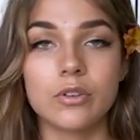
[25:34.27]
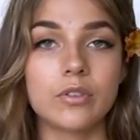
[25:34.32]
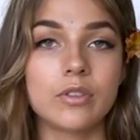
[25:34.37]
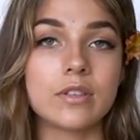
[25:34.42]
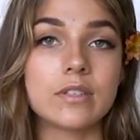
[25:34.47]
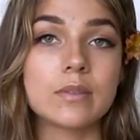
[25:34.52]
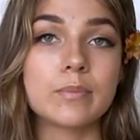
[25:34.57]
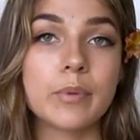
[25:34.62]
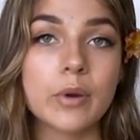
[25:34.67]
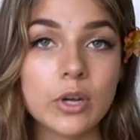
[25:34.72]
or
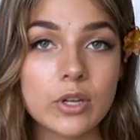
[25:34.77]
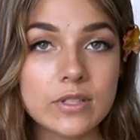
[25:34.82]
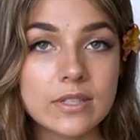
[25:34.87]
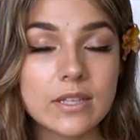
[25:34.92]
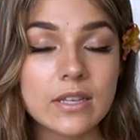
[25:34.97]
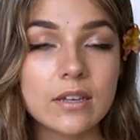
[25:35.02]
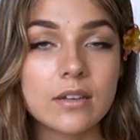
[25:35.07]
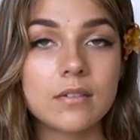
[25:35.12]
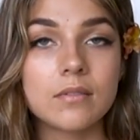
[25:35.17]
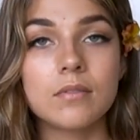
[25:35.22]
this
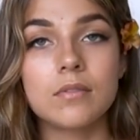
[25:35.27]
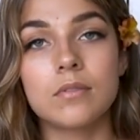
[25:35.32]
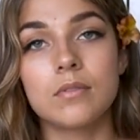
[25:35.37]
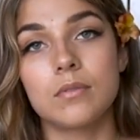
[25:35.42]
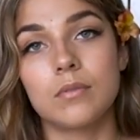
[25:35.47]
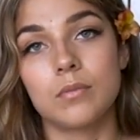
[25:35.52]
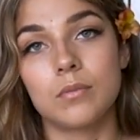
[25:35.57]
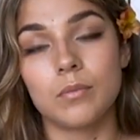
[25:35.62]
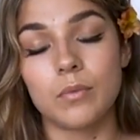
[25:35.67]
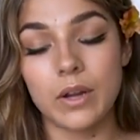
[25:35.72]
person,
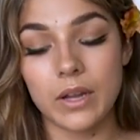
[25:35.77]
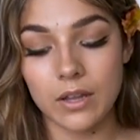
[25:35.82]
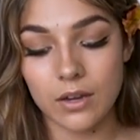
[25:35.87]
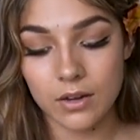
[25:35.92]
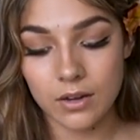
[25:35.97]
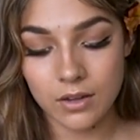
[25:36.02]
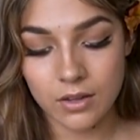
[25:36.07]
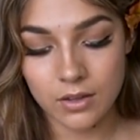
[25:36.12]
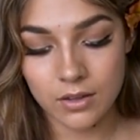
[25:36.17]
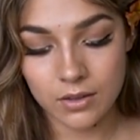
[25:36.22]

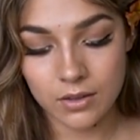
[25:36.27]
right?